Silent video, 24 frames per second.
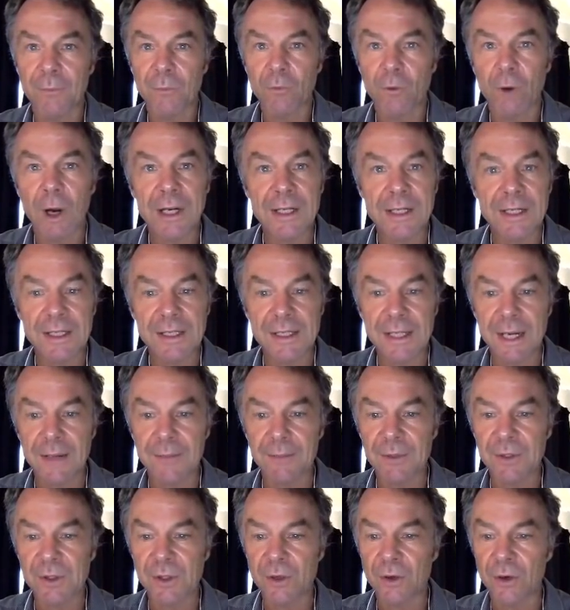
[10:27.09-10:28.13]
writing
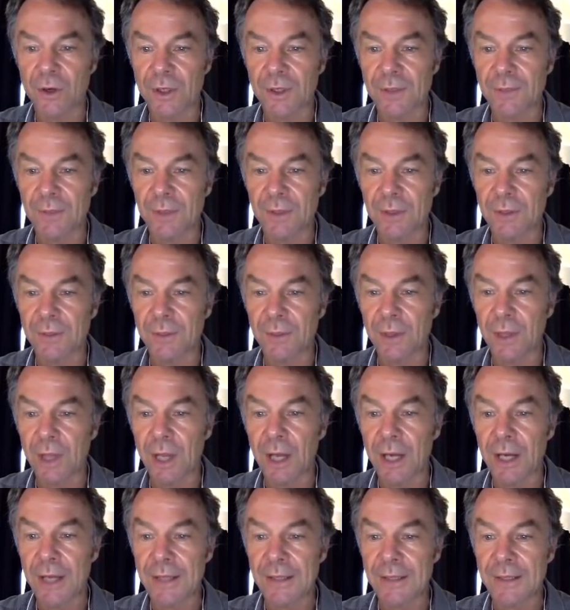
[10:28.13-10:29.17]
statements across multiple
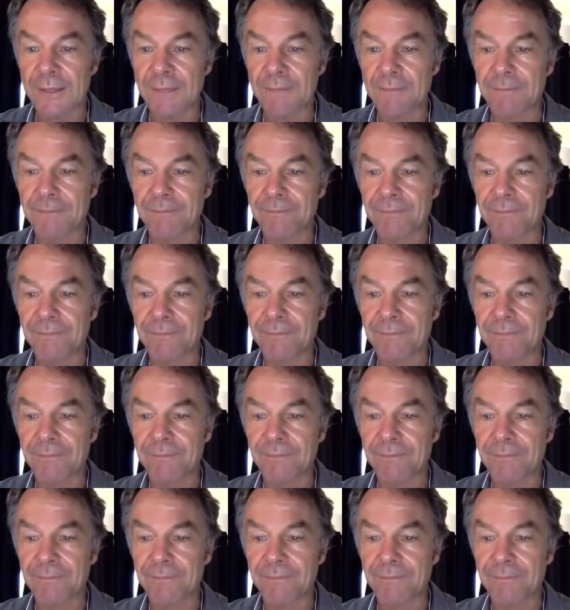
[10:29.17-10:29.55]
lines.